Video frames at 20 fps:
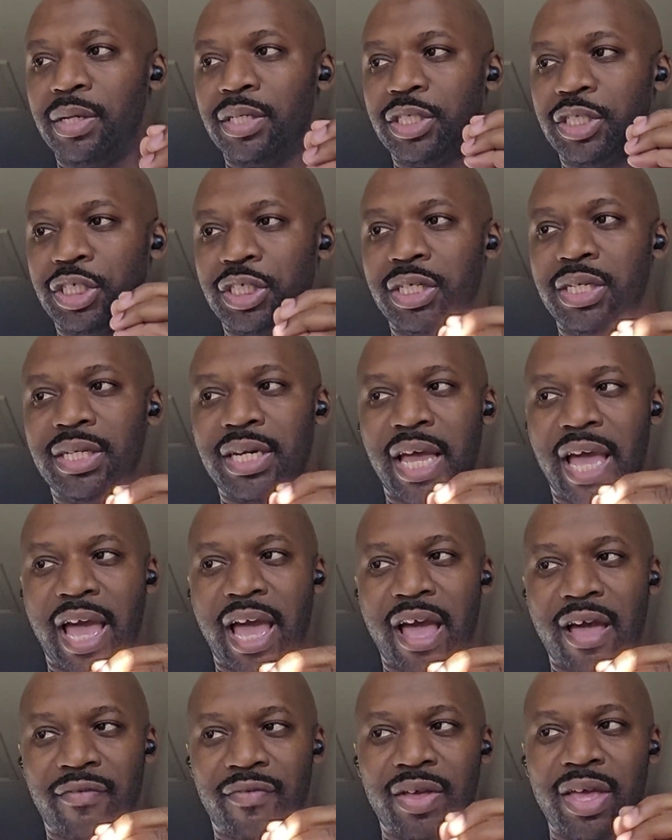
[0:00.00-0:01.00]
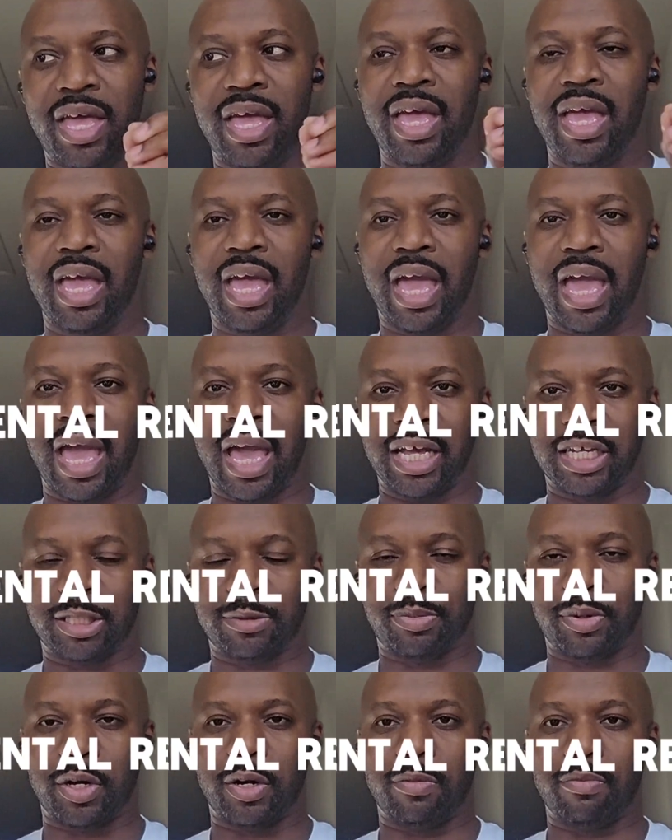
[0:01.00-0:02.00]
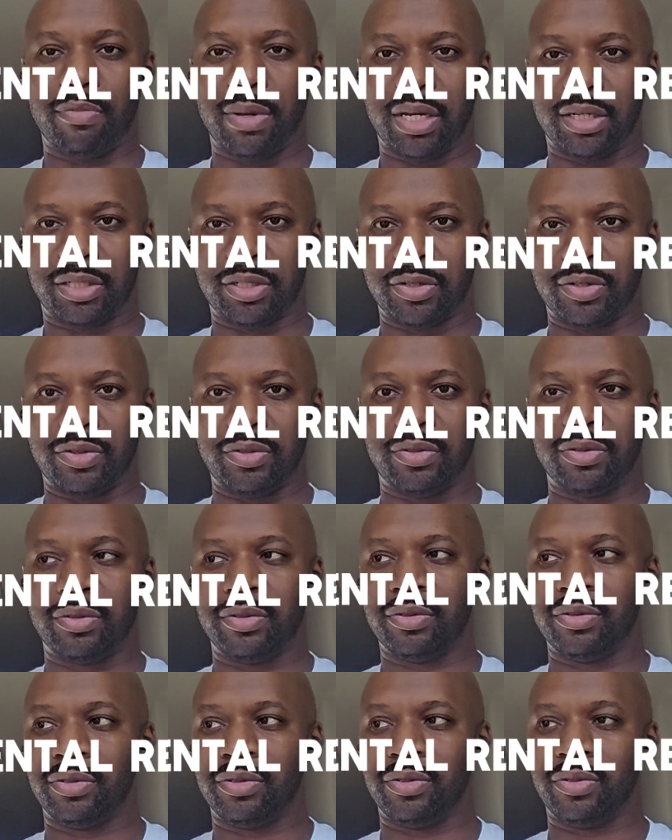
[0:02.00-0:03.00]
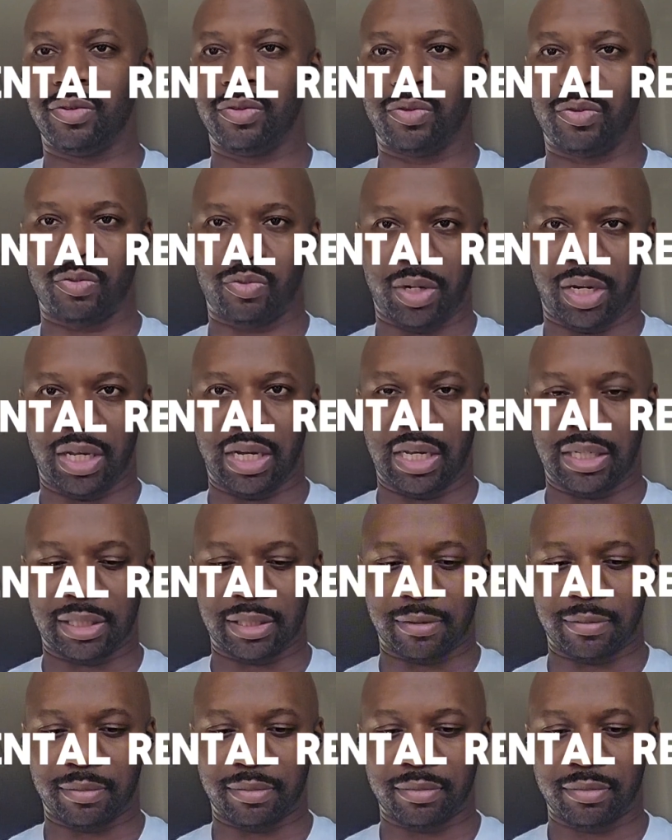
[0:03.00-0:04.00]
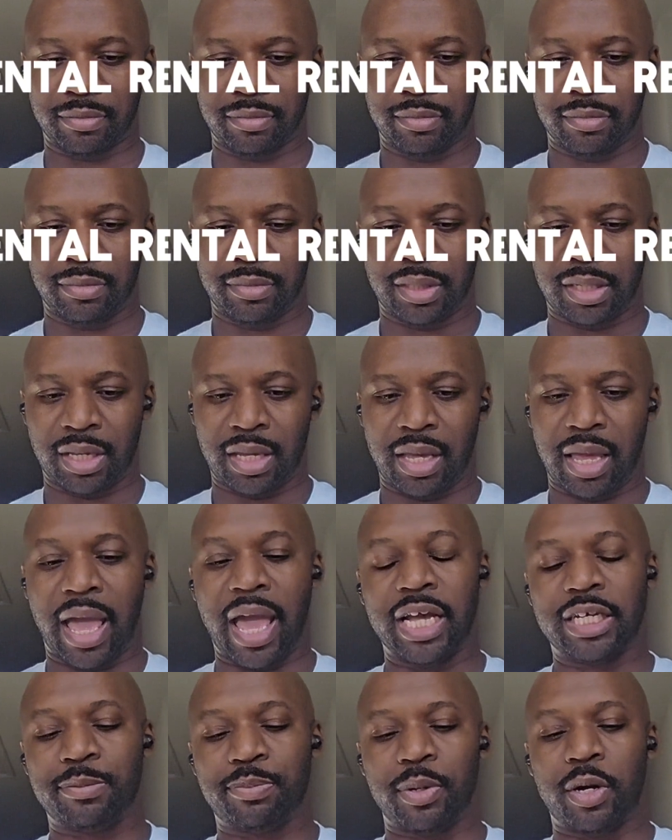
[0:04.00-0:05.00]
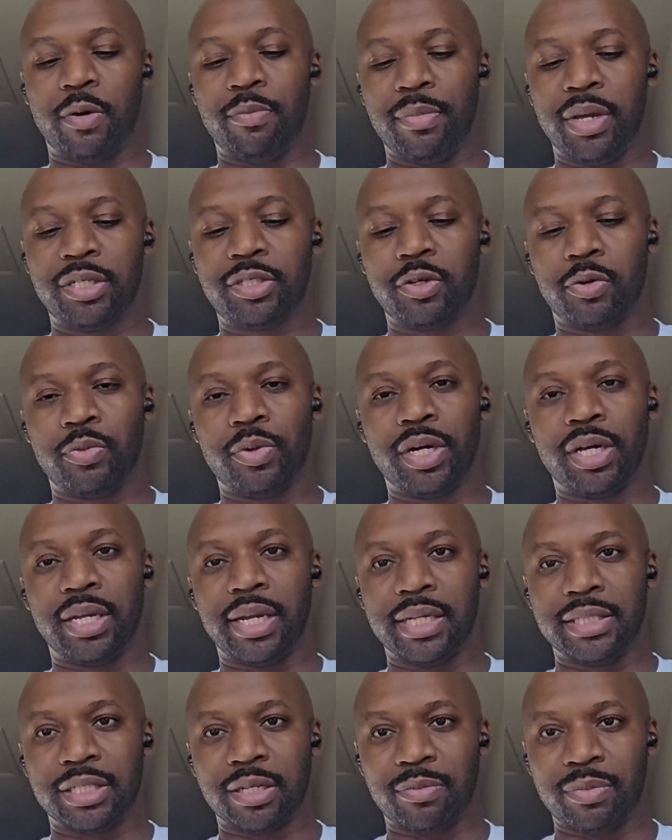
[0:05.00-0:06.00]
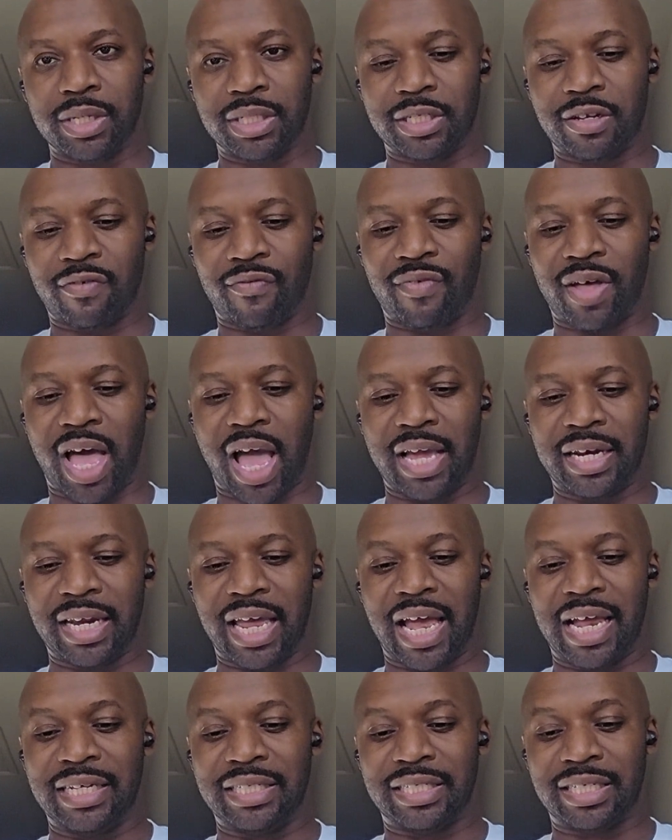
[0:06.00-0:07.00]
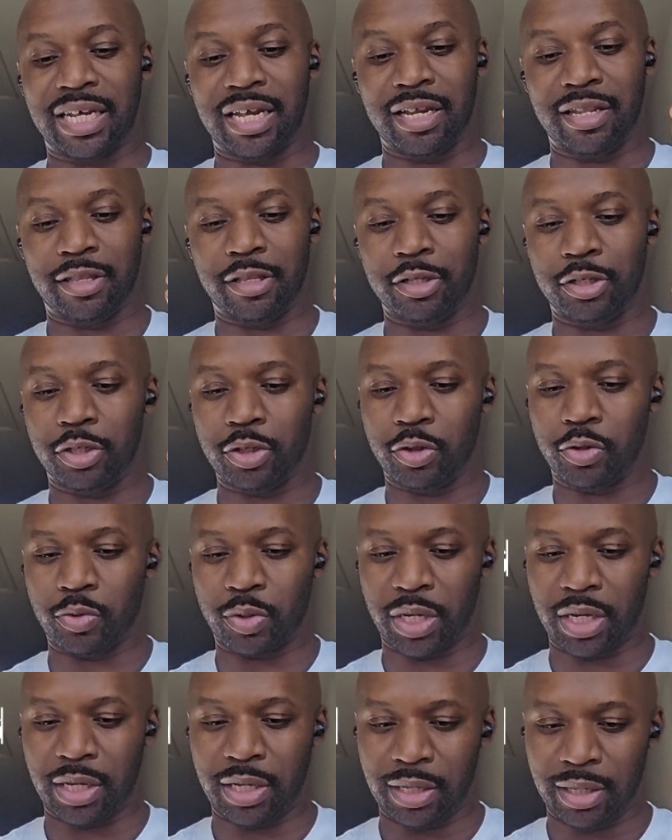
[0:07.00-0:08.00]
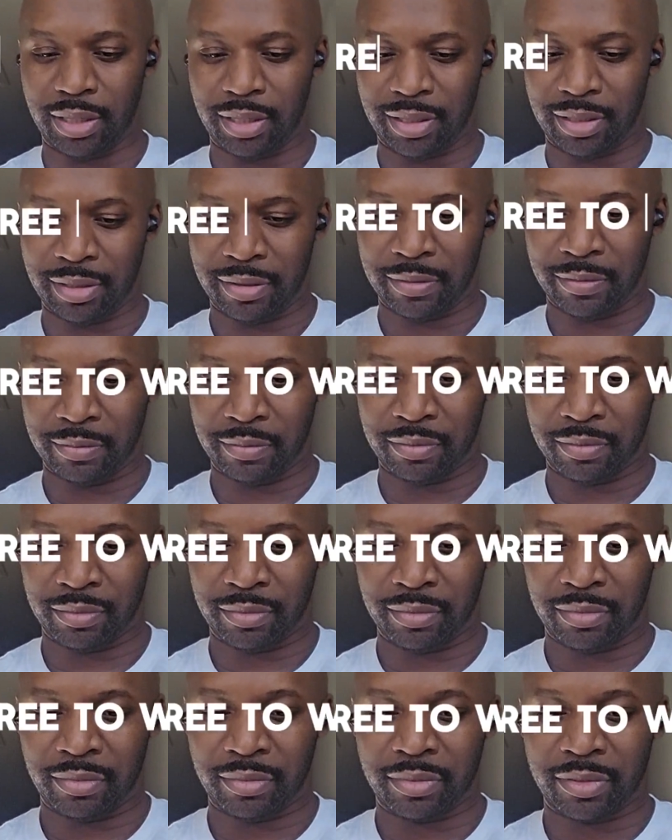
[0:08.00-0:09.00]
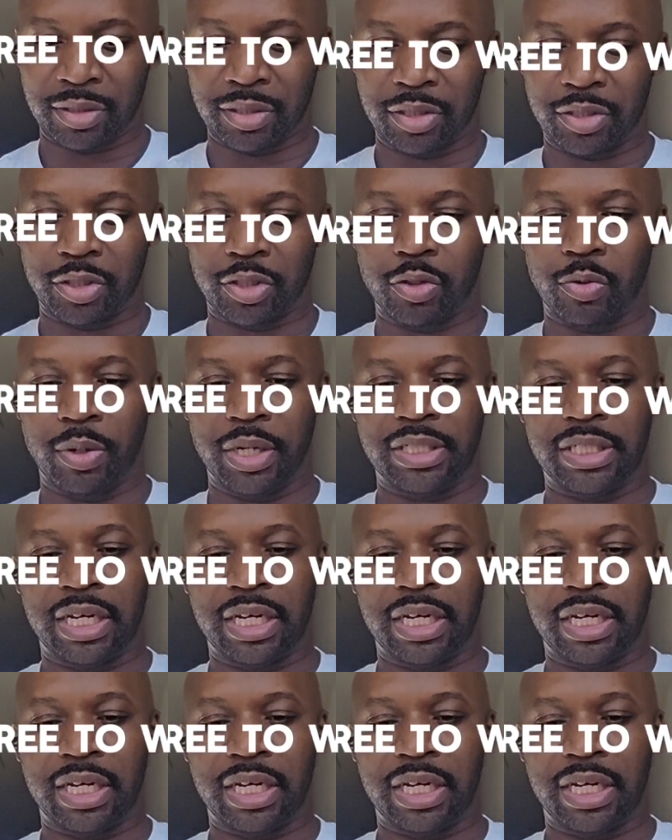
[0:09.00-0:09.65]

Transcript: should have experimental realism. Experimental realism is defined as the degree to which an